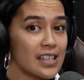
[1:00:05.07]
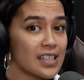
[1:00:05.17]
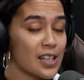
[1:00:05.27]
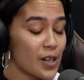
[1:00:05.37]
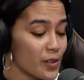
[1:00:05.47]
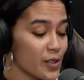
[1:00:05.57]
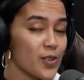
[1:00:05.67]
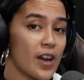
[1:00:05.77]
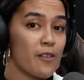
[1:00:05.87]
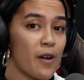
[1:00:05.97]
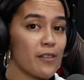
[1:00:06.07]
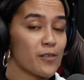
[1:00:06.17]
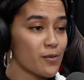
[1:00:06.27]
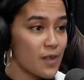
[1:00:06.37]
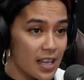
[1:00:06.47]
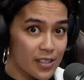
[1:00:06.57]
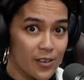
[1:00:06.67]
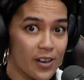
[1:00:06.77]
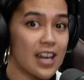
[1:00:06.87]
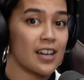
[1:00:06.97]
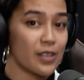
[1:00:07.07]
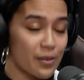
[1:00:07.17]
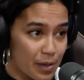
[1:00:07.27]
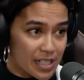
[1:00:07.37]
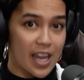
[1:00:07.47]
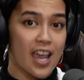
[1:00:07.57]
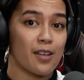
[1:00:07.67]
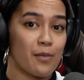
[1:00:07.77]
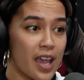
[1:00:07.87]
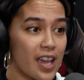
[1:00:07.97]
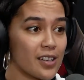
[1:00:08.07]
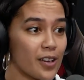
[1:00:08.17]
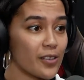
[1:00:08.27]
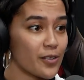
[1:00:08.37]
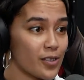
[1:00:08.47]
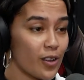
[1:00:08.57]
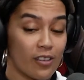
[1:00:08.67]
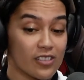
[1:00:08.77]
sitting on the street waiting for some nasi goreng with a bintang in my hand on this,